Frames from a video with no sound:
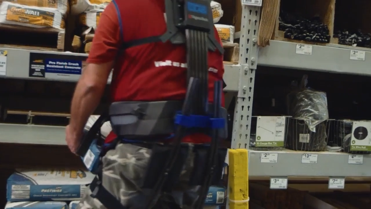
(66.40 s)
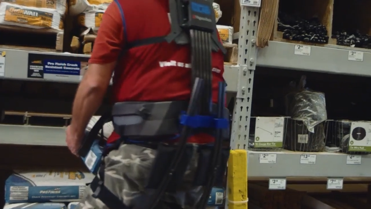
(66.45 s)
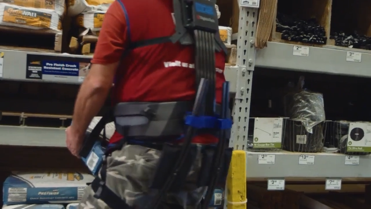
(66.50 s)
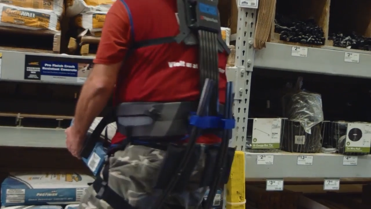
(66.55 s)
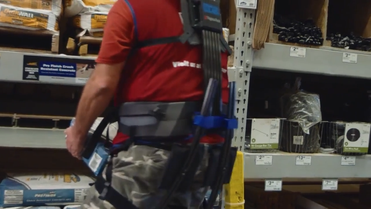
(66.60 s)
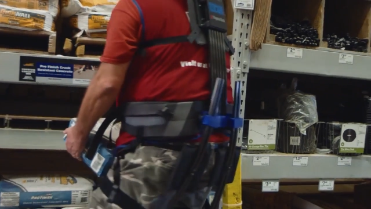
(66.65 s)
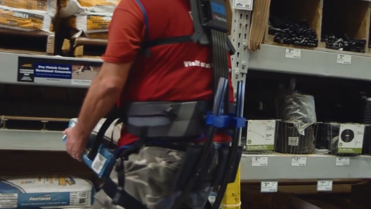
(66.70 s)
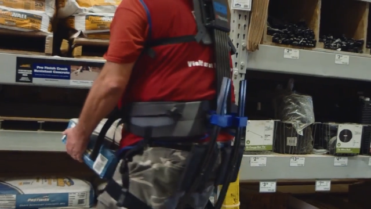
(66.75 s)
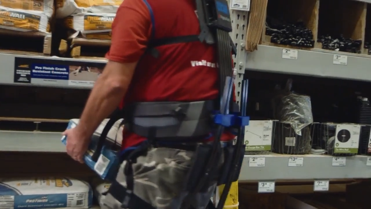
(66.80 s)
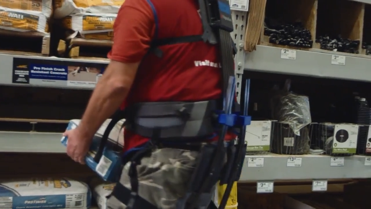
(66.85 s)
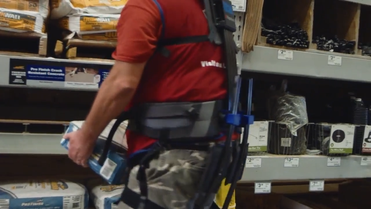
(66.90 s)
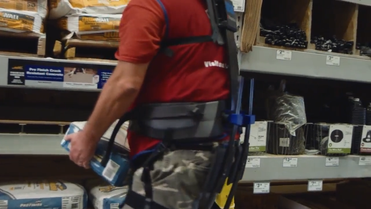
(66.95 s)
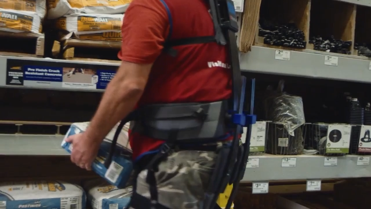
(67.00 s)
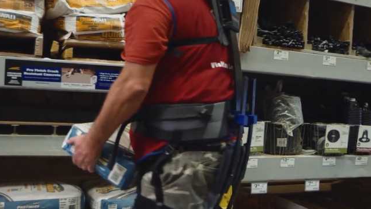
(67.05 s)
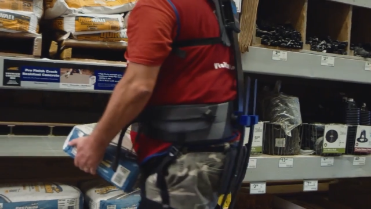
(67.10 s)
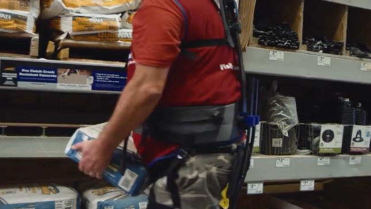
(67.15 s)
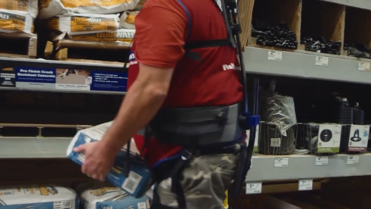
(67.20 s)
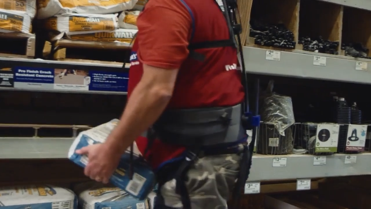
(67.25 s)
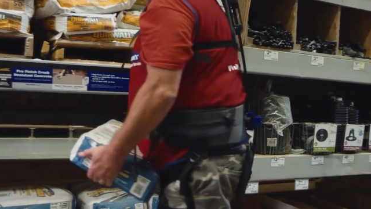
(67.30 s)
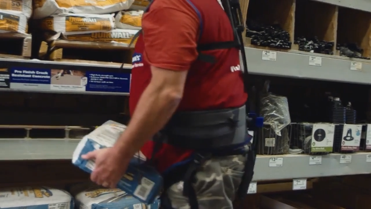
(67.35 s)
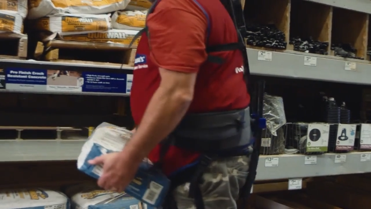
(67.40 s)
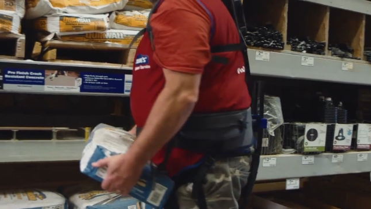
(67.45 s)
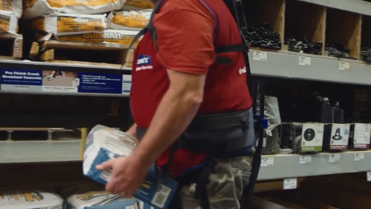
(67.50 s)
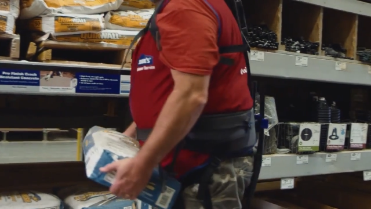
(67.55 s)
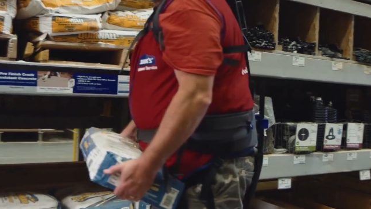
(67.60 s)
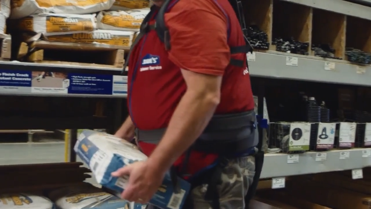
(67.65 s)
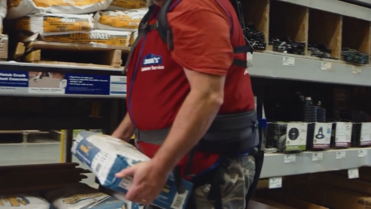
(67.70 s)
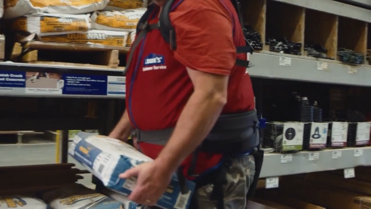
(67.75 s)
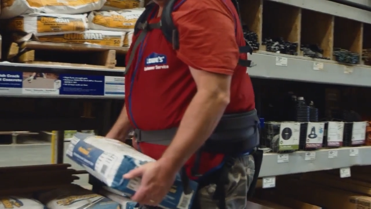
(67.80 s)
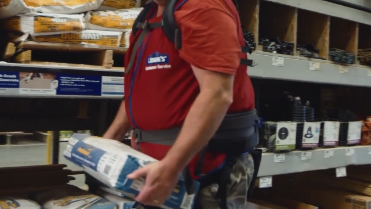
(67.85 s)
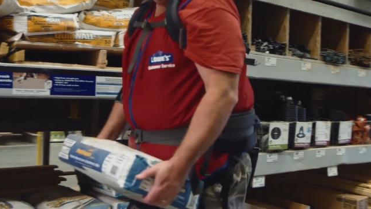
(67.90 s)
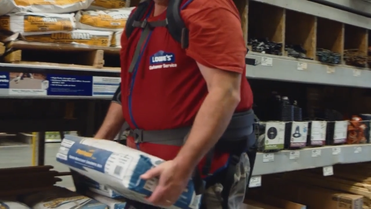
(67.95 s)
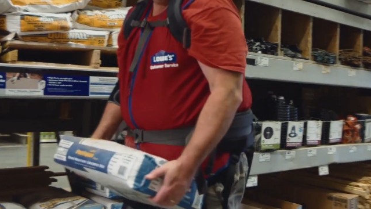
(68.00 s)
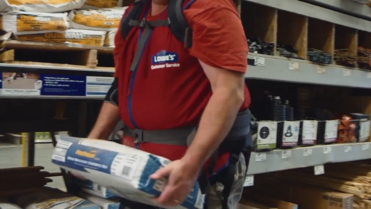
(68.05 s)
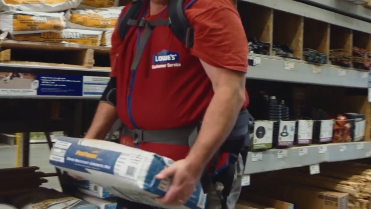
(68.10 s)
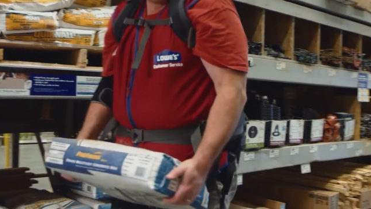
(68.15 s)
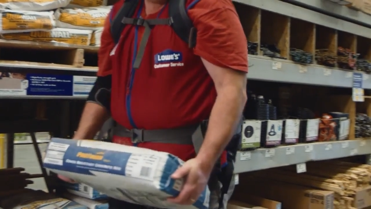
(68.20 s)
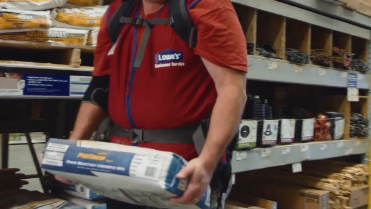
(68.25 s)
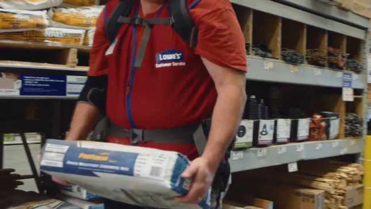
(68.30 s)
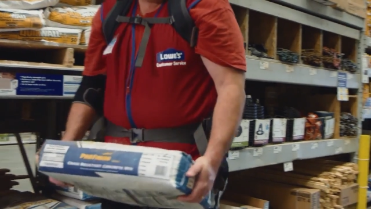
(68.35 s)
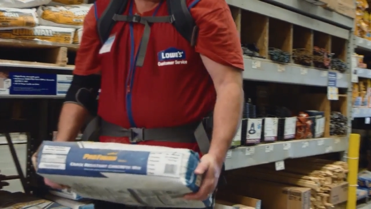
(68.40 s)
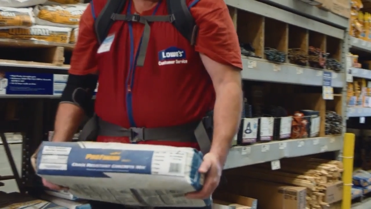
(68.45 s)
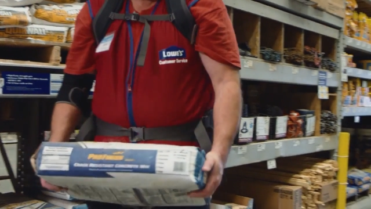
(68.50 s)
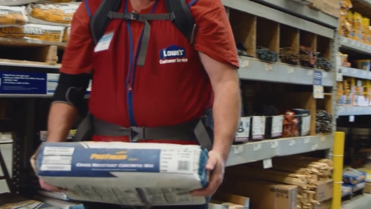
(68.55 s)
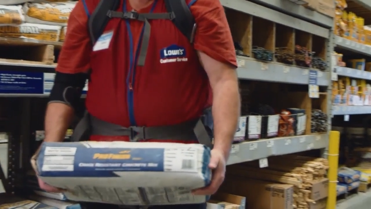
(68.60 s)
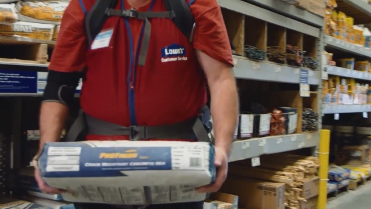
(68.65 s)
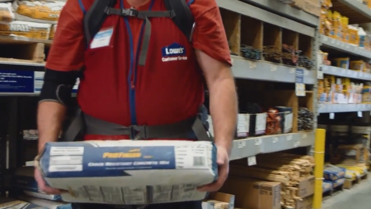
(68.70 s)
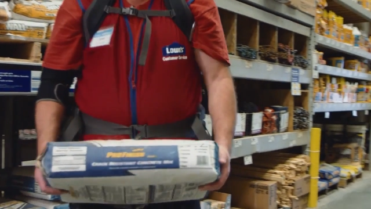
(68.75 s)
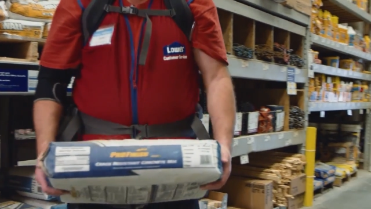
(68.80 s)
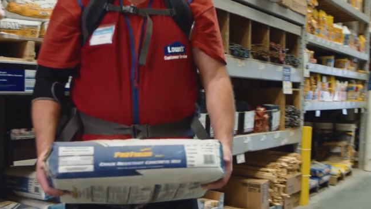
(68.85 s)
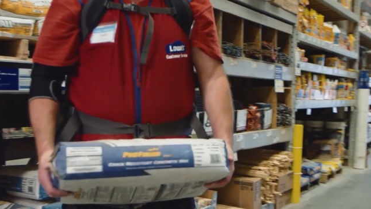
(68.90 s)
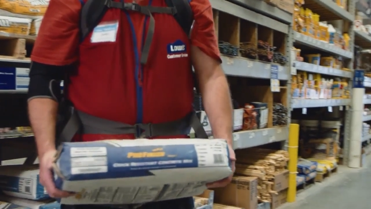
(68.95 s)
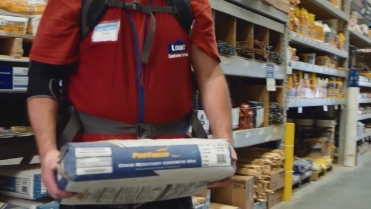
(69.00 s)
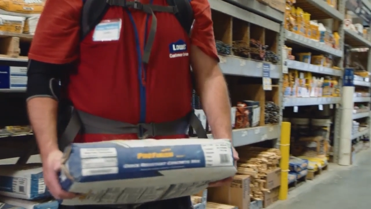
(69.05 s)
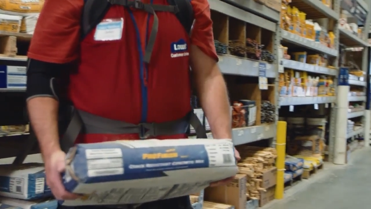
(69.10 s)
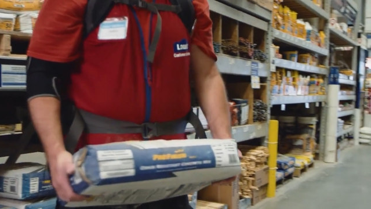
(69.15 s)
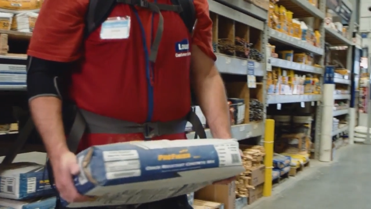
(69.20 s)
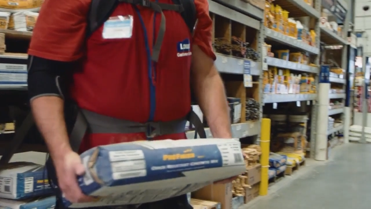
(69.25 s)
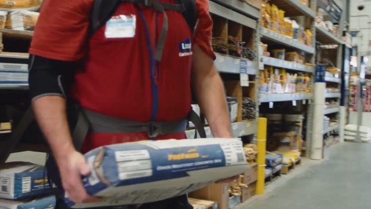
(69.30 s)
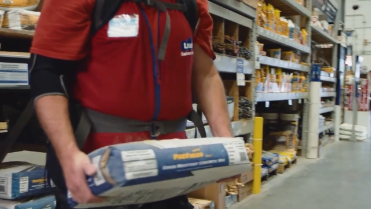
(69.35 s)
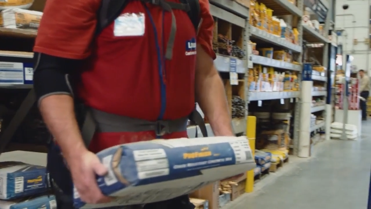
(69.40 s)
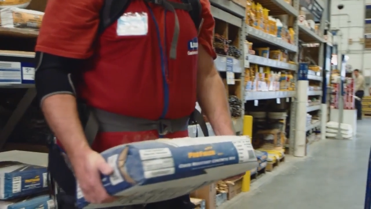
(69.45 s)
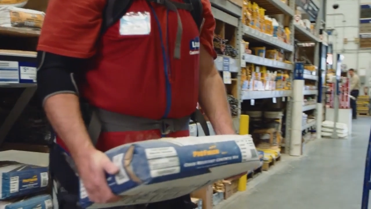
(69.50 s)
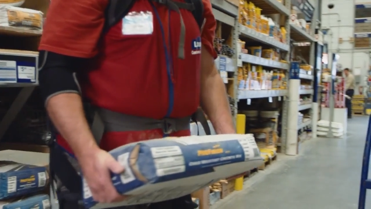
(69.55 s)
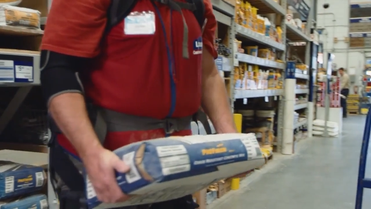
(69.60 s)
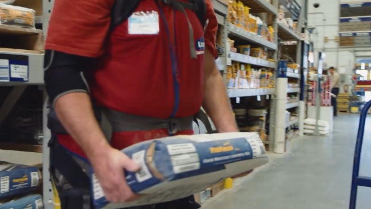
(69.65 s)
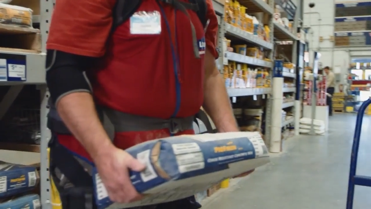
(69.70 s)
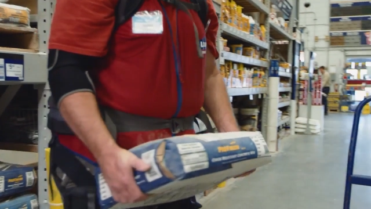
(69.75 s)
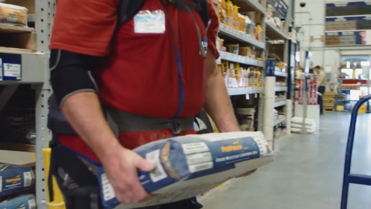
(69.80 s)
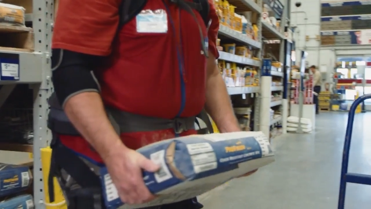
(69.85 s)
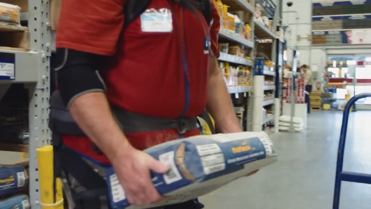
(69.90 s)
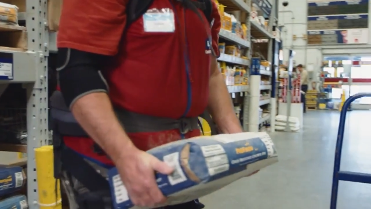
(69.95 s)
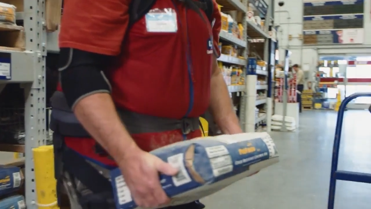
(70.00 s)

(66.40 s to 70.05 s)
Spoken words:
[unreadable: no face in view]